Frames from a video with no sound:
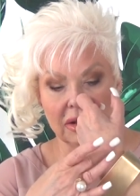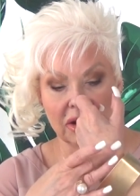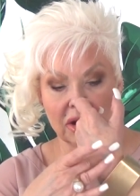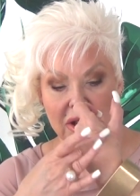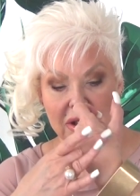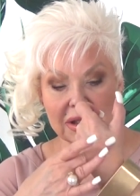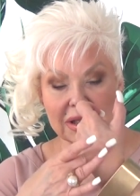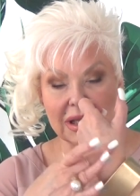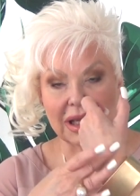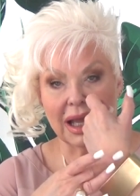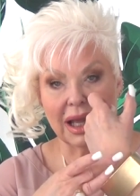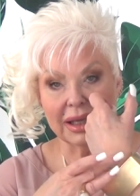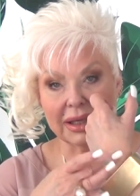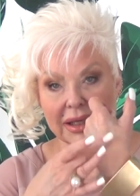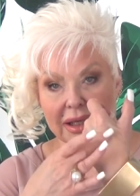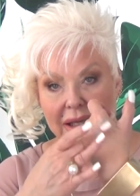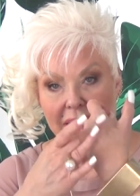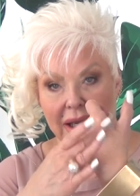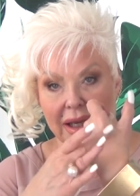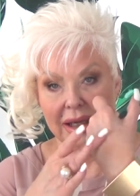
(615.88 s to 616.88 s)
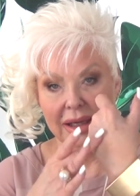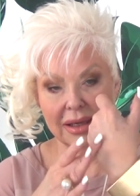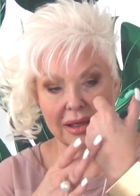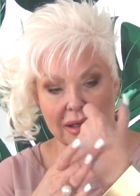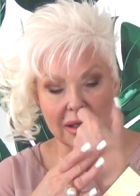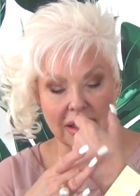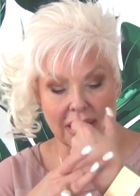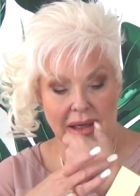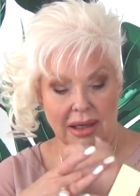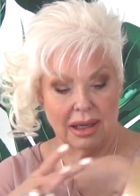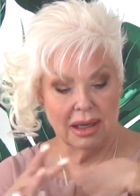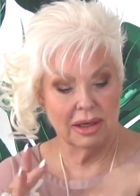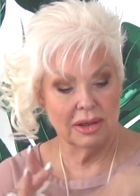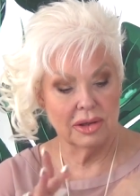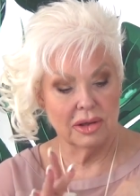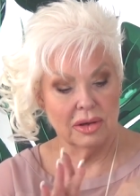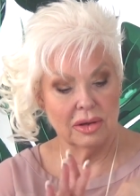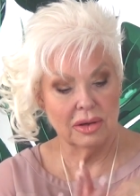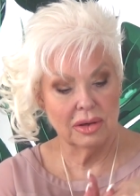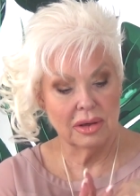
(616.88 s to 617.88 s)
just like yay,
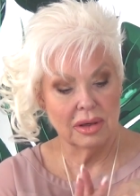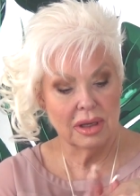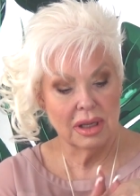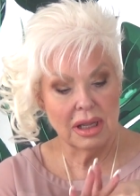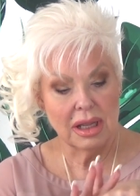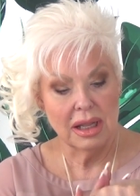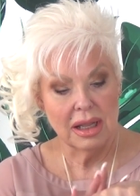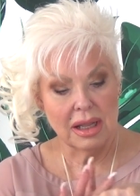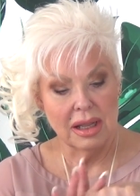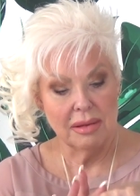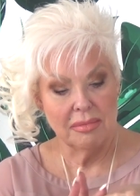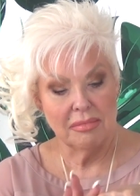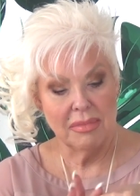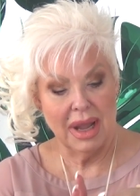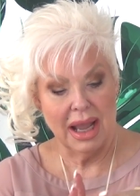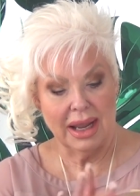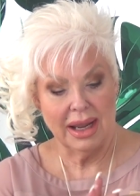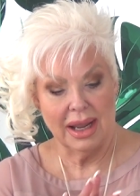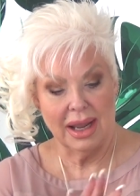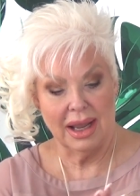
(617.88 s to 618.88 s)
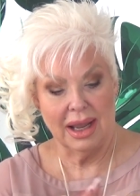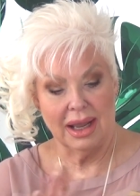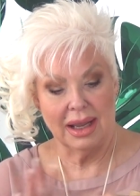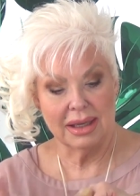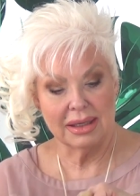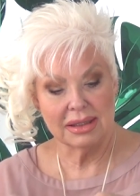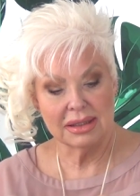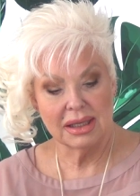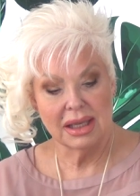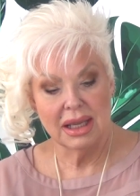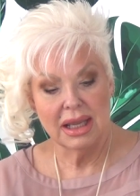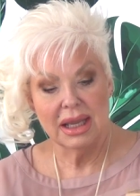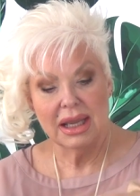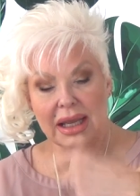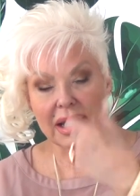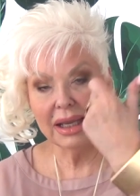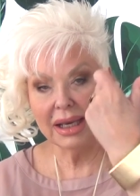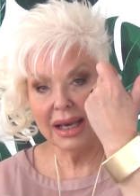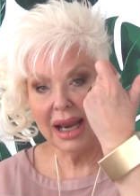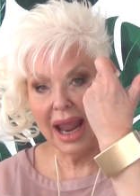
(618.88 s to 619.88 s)
under my eyes.
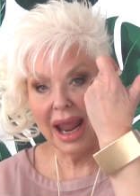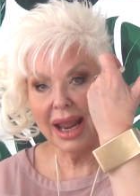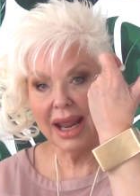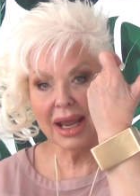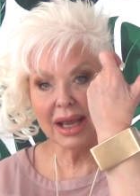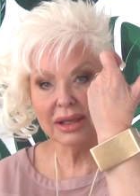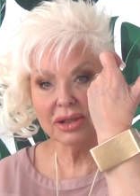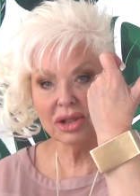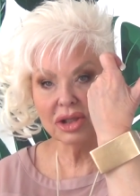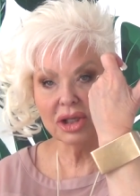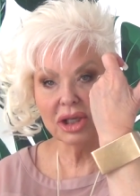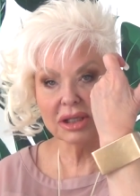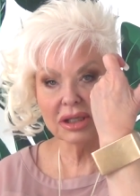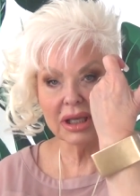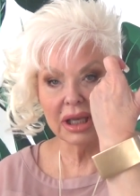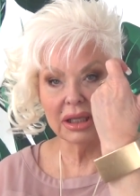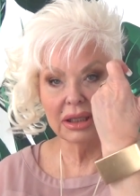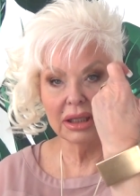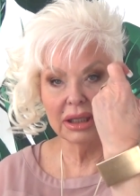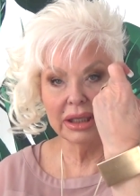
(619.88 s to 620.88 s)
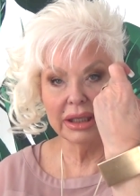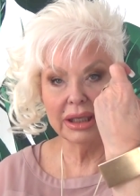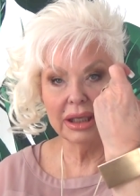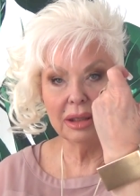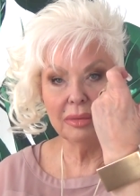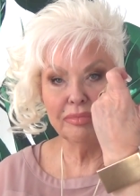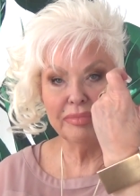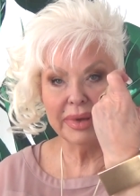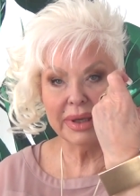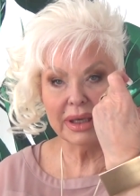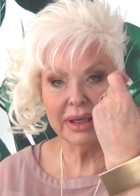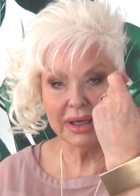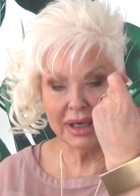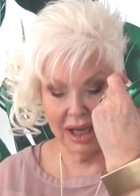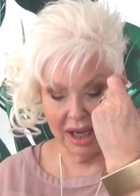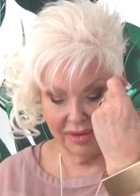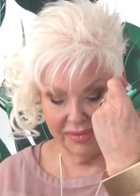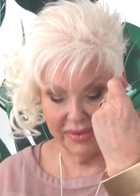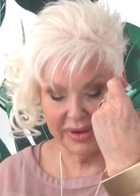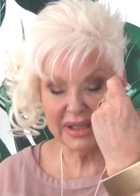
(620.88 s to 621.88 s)
It has just a little
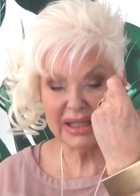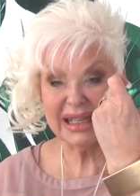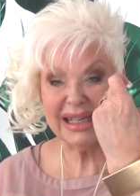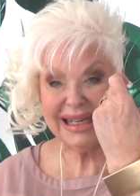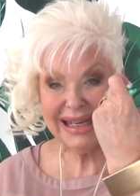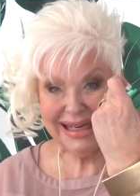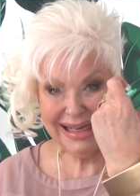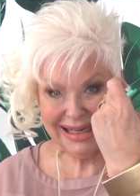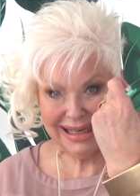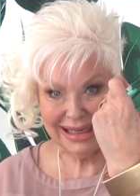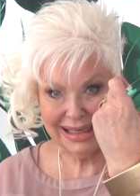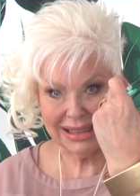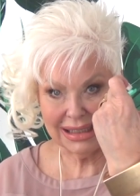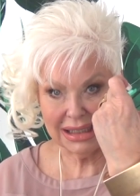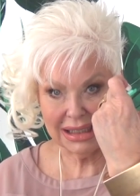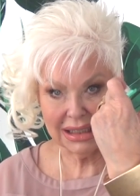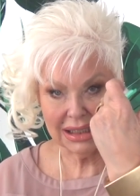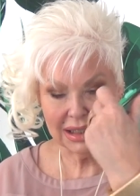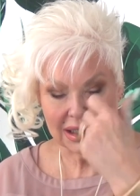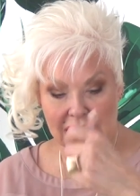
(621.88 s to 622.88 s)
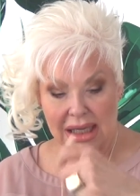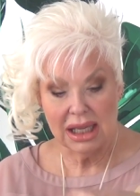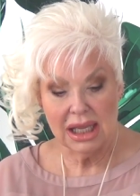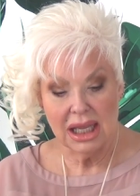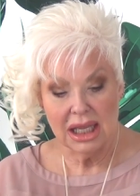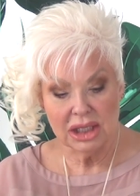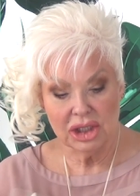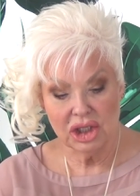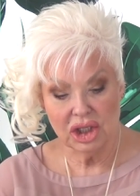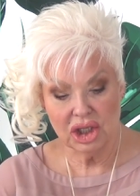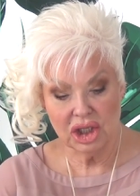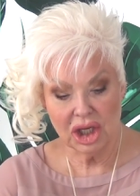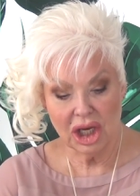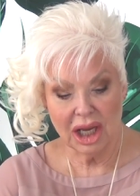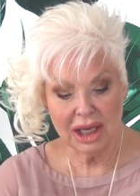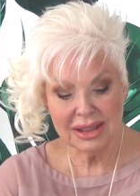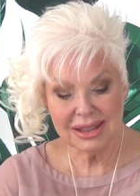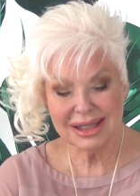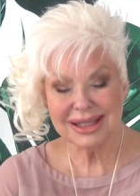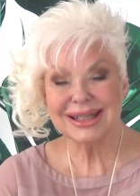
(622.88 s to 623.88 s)
bit of a tint,
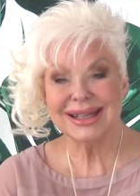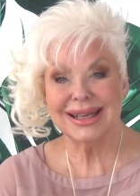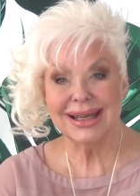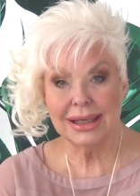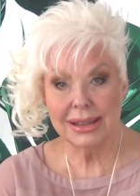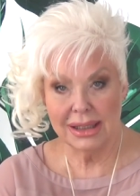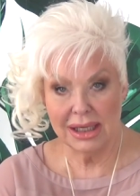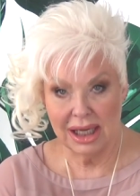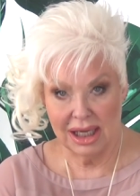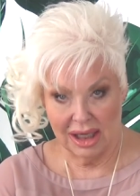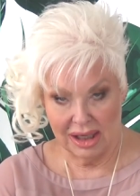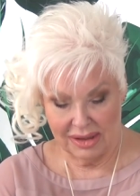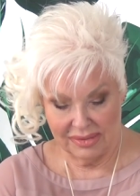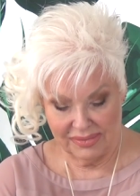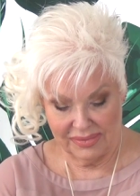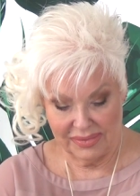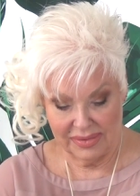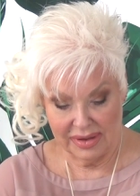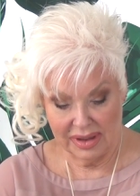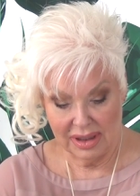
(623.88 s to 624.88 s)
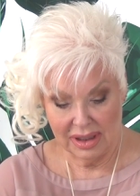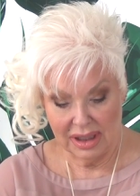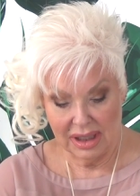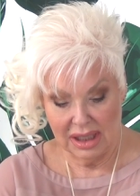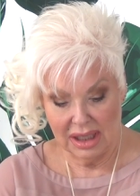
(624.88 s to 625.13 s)
just enough,